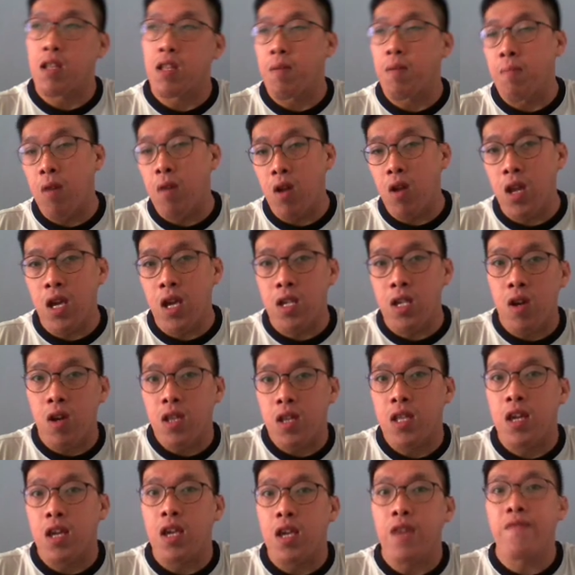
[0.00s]
in the mornings or
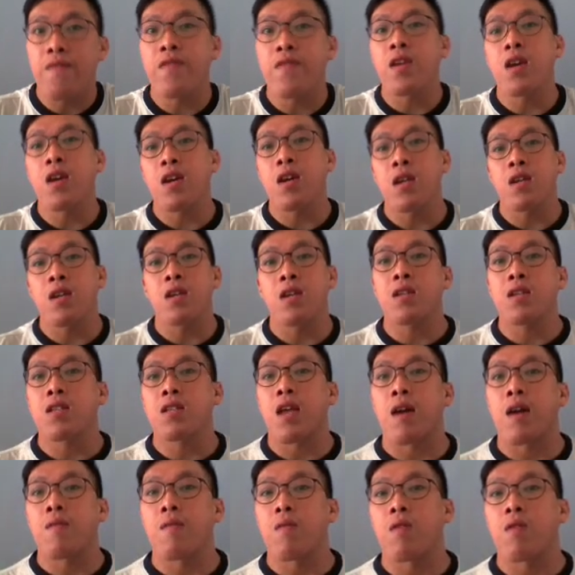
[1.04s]
in the evening,
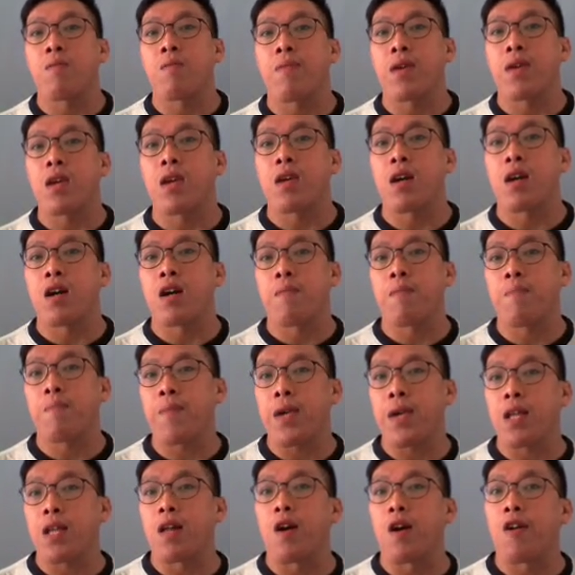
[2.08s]
there will be a
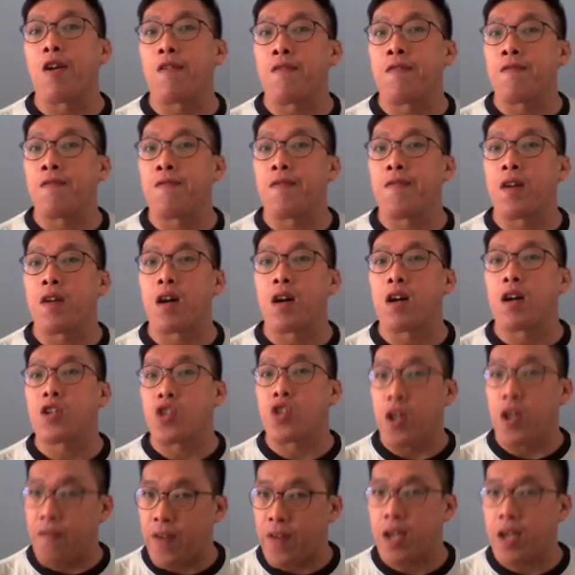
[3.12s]
bit of
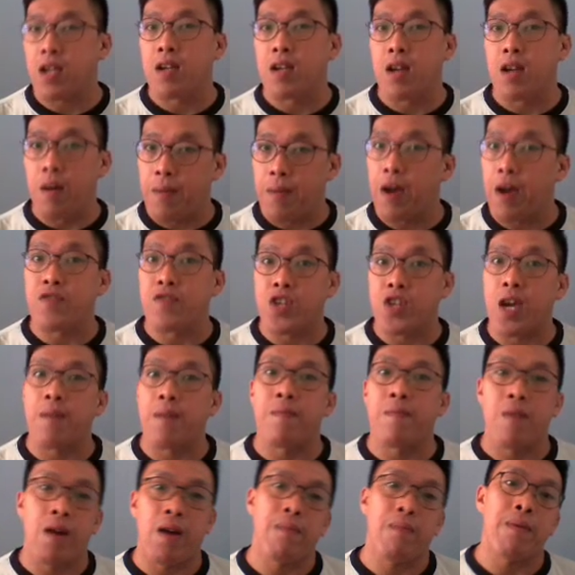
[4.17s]
traffic, a bit of
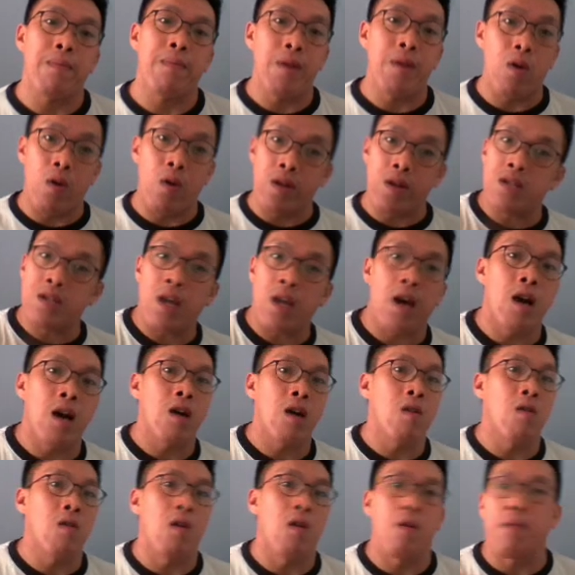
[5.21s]
jam, right? People going to
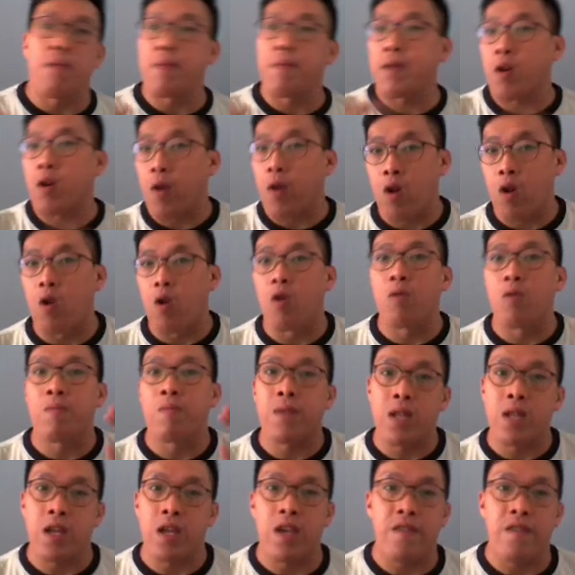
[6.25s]
town or people going
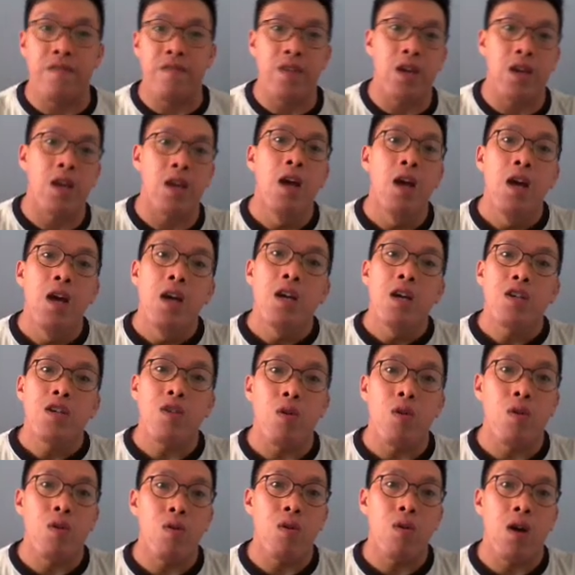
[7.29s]
home in the evening.
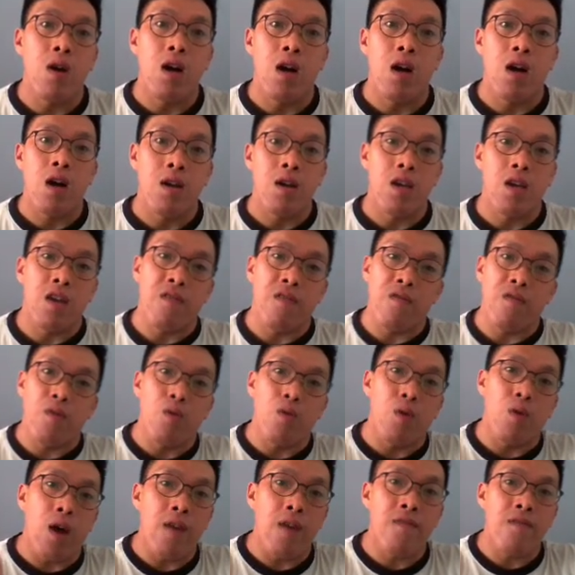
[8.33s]
So if
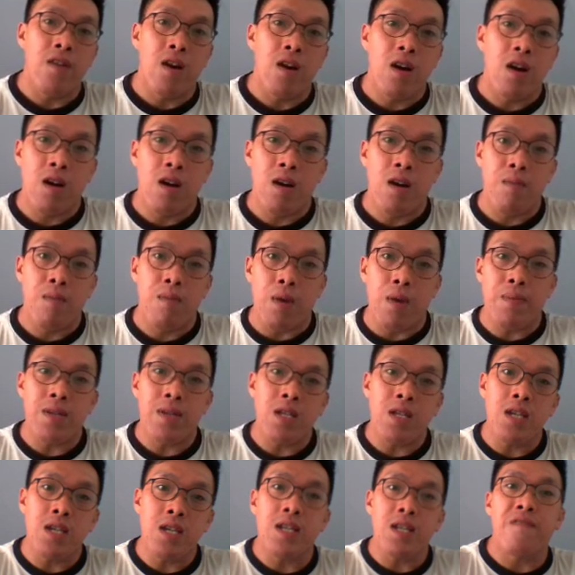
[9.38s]
you have a
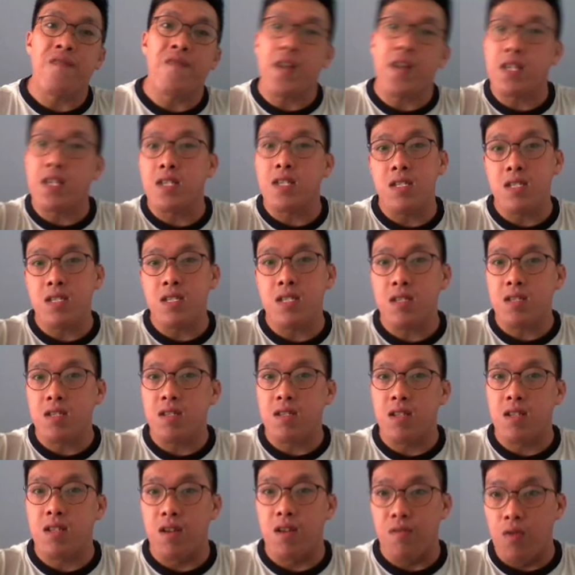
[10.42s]
property that faces
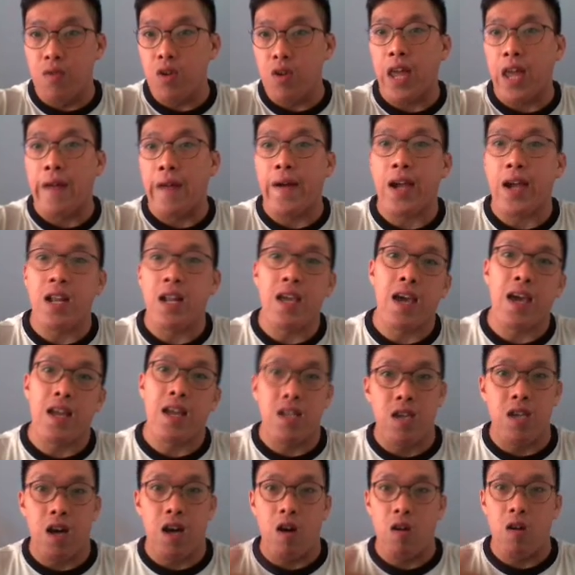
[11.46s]
the road directly
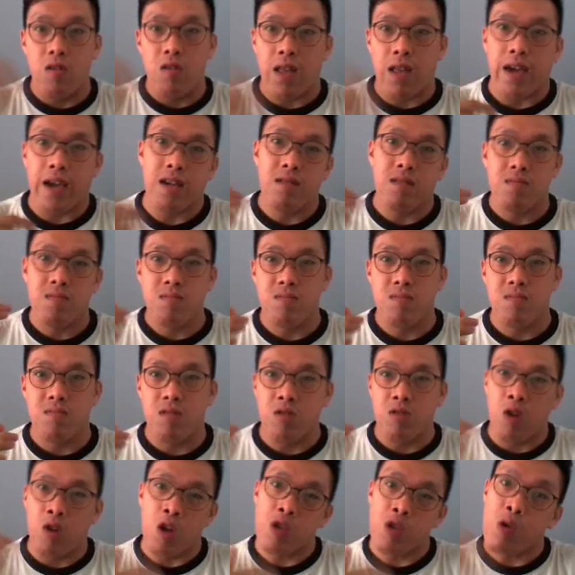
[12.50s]
and you're on like
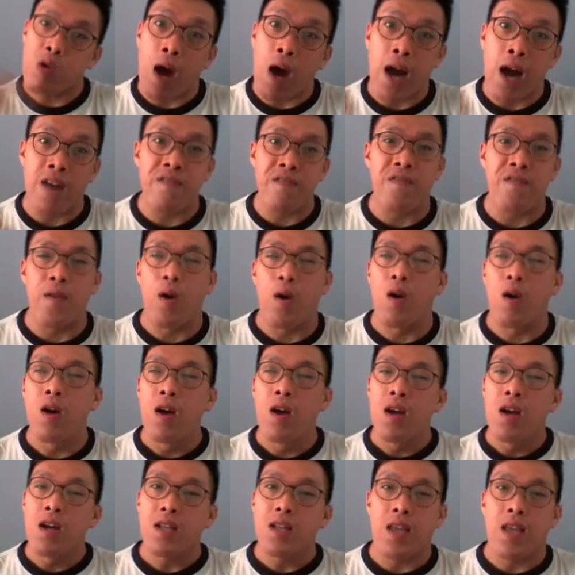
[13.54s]
the not so high floor,
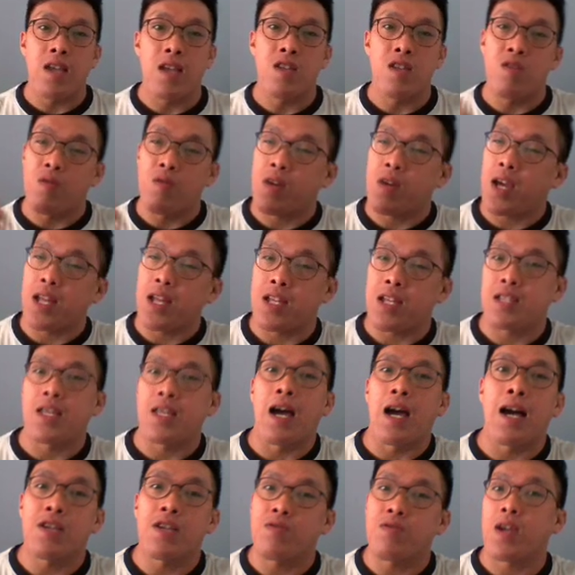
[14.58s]
then you will get the
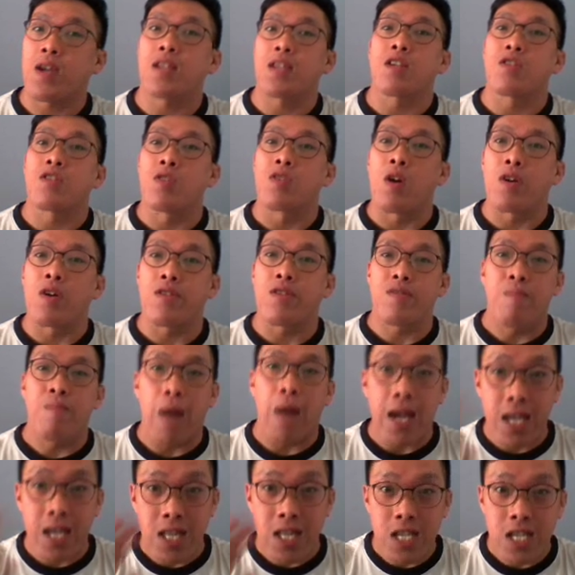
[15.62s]
dust, you get the noise.
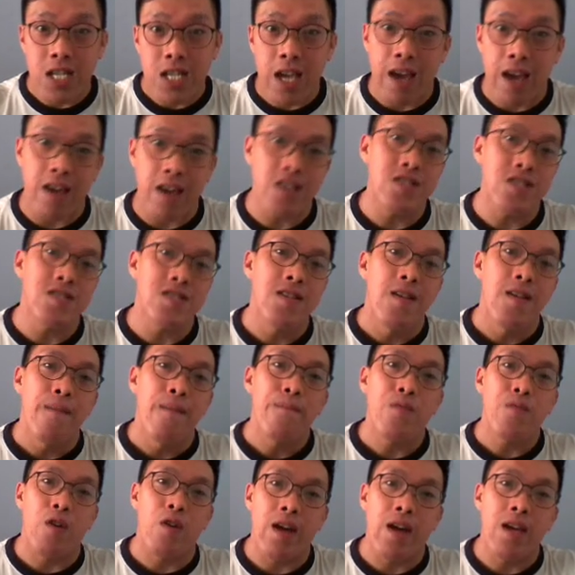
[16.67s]
But in this case,
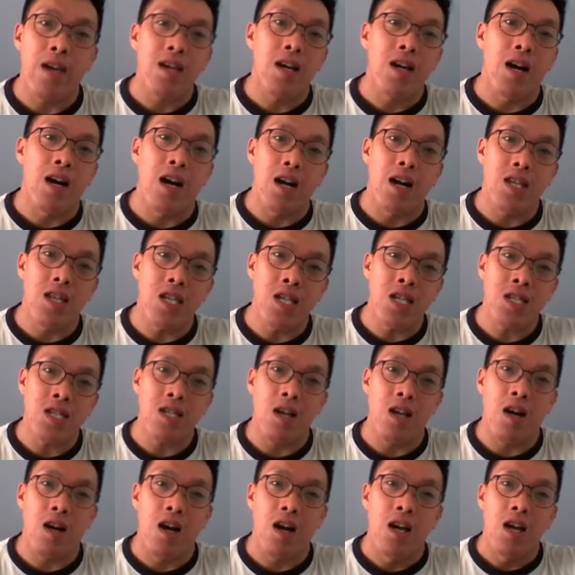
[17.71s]
all right,
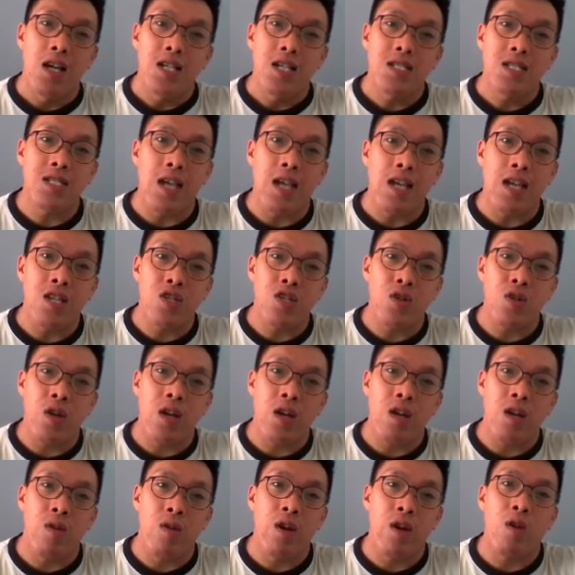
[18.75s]
this
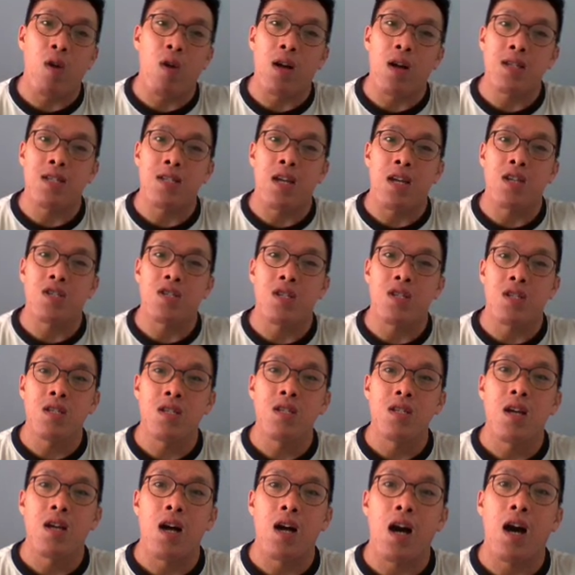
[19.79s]
centric Huai Khwang
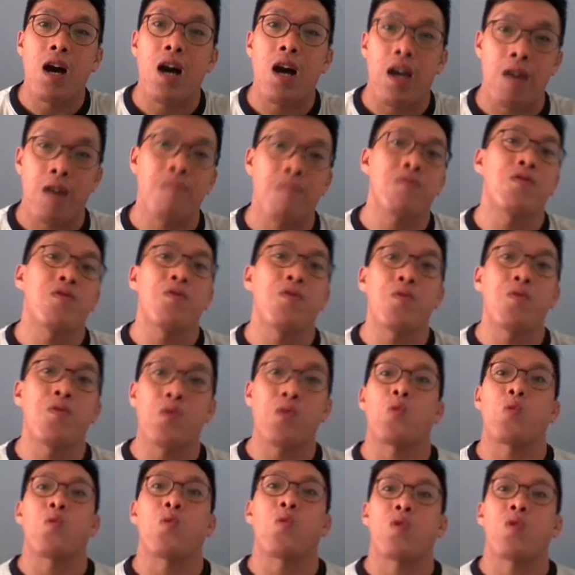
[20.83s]
station helps you to